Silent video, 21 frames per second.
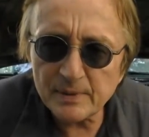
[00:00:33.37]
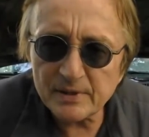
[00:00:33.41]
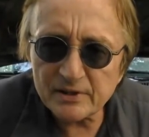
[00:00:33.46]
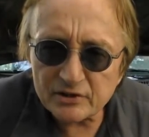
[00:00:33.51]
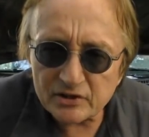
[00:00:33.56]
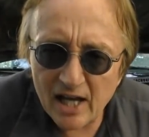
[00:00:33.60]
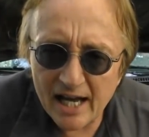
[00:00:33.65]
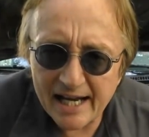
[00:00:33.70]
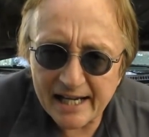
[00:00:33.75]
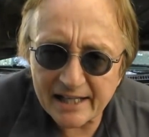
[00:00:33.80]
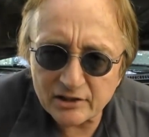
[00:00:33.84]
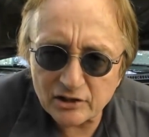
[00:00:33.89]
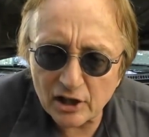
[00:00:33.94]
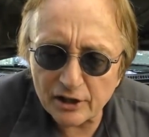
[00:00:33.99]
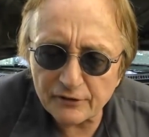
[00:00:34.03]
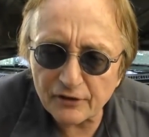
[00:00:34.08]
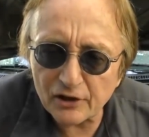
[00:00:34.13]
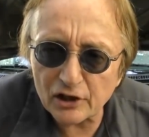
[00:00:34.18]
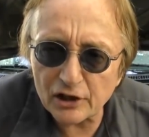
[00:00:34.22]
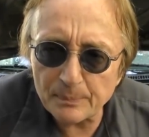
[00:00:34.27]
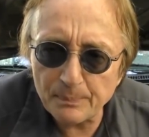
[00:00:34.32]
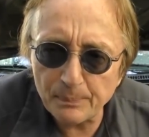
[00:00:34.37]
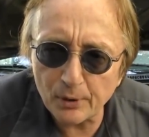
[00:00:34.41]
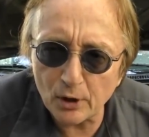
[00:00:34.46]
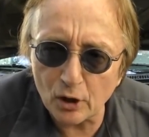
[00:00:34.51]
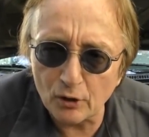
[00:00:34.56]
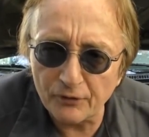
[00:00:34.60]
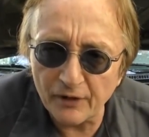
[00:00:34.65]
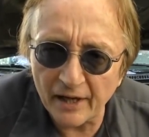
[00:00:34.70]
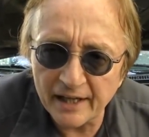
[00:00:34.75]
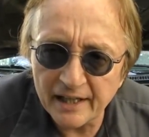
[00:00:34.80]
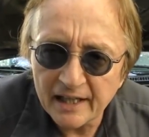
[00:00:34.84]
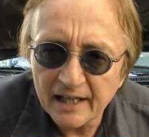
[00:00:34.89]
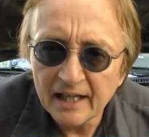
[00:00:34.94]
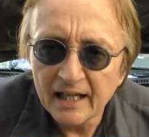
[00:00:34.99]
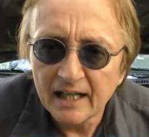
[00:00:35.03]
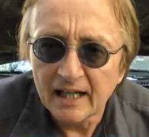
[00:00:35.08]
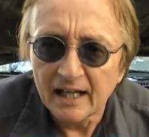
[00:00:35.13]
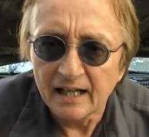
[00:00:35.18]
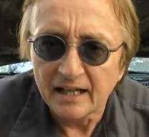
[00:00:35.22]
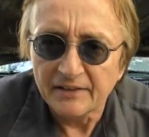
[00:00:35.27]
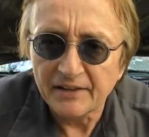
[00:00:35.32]
it's been scientifically proven
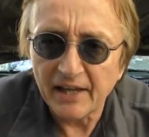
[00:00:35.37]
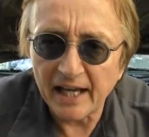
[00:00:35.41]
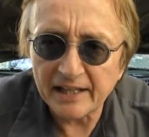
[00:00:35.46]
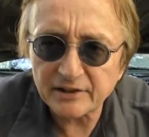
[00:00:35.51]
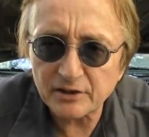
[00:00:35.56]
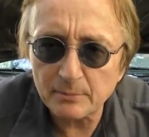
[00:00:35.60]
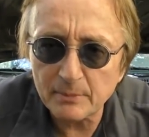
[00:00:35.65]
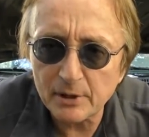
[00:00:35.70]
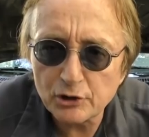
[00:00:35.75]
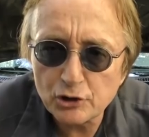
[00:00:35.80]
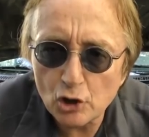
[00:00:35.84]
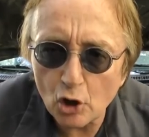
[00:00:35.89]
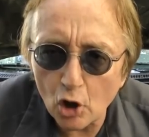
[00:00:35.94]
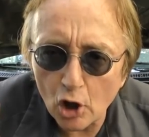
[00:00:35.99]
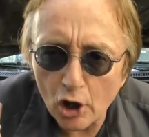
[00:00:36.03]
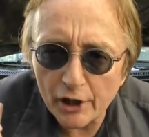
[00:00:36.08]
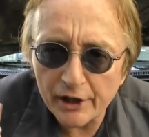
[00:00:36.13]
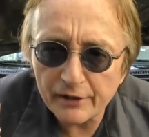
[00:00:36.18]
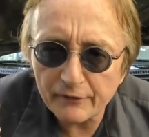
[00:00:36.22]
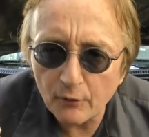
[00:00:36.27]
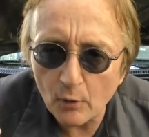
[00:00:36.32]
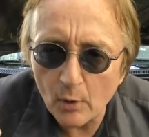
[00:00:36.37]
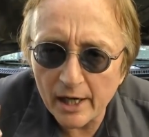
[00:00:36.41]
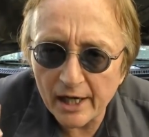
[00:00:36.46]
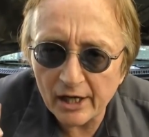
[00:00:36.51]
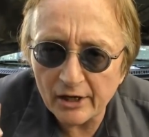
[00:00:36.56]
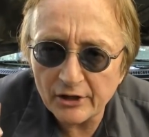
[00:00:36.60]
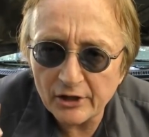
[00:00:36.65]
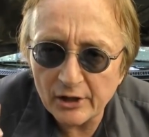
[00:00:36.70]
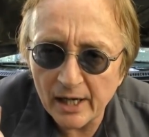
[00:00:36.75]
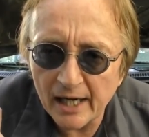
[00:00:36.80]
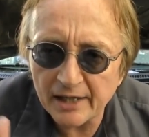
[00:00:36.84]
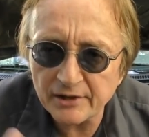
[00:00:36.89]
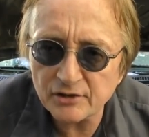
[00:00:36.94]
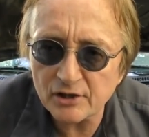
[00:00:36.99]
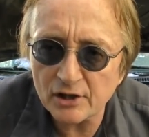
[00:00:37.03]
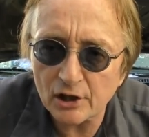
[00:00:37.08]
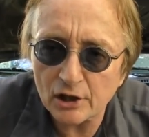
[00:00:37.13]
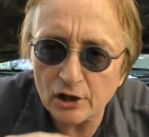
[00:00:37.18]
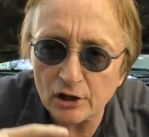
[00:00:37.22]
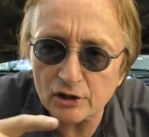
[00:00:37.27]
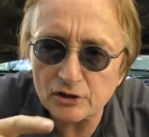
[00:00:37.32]
that the majority of wear in your
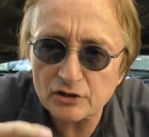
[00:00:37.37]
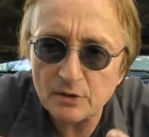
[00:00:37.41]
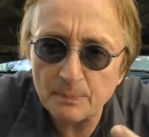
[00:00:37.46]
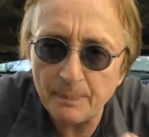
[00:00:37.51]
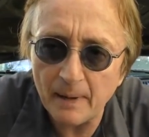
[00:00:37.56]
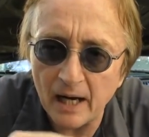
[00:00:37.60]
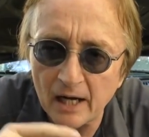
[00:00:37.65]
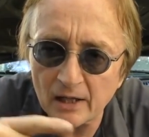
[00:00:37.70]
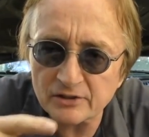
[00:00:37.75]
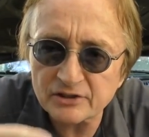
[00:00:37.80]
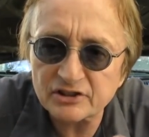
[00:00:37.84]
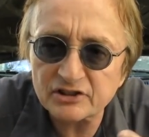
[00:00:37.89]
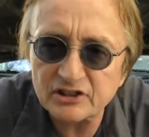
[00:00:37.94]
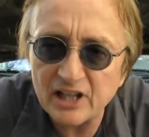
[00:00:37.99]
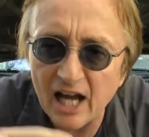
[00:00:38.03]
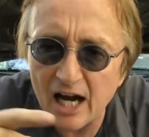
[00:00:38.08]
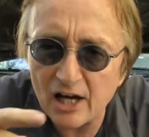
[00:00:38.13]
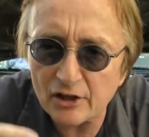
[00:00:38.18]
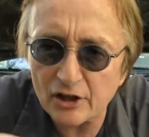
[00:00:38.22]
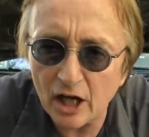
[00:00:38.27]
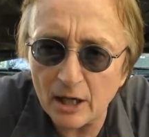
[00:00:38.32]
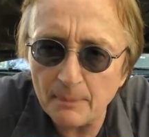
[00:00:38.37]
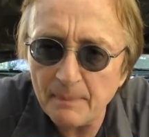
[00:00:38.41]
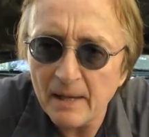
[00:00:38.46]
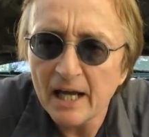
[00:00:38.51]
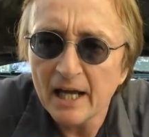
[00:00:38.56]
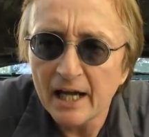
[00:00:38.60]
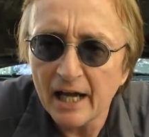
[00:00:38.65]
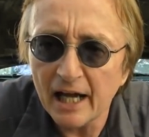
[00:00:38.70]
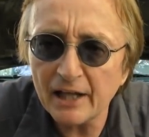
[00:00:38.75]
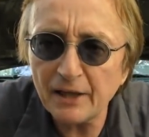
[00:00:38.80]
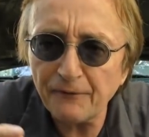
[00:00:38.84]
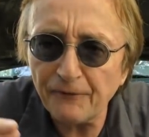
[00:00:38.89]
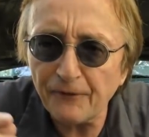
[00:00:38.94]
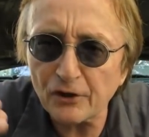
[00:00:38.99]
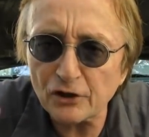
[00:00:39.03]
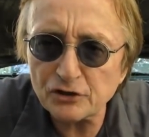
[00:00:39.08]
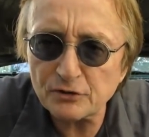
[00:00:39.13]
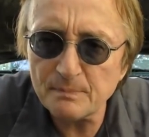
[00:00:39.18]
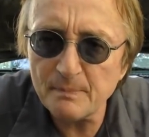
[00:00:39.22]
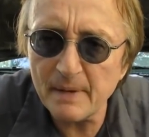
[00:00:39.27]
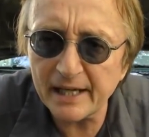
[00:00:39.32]
engine occurs upon startup and the
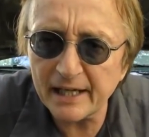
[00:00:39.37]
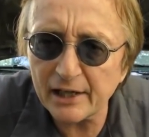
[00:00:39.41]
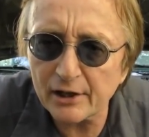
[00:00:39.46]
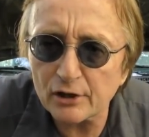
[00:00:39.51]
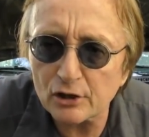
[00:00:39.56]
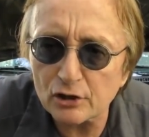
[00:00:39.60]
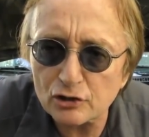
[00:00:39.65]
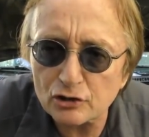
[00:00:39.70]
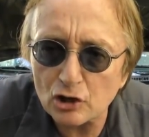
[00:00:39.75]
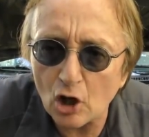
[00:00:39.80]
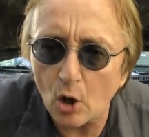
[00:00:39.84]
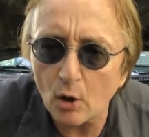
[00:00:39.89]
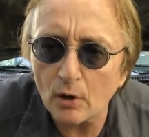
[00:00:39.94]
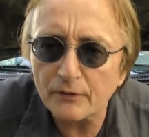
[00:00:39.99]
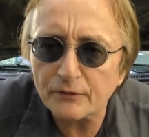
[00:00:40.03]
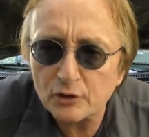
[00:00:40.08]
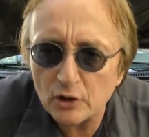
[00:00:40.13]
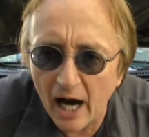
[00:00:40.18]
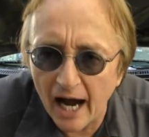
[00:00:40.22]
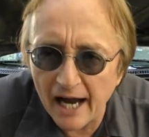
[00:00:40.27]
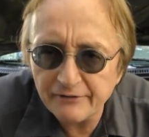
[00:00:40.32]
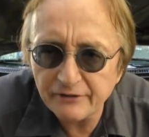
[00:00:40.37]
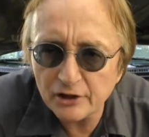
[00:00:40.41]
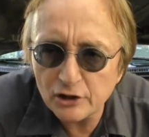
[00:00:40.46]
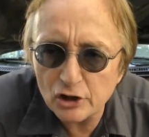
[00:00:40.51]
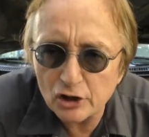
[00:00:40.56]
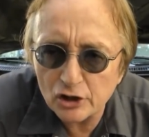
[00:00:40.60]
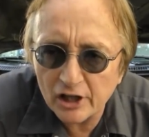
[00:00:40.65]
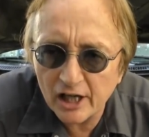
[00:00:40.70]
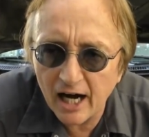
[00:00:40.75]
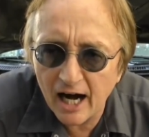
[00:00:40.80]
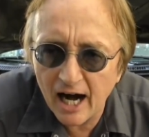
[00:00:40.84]
first minute or so of driving your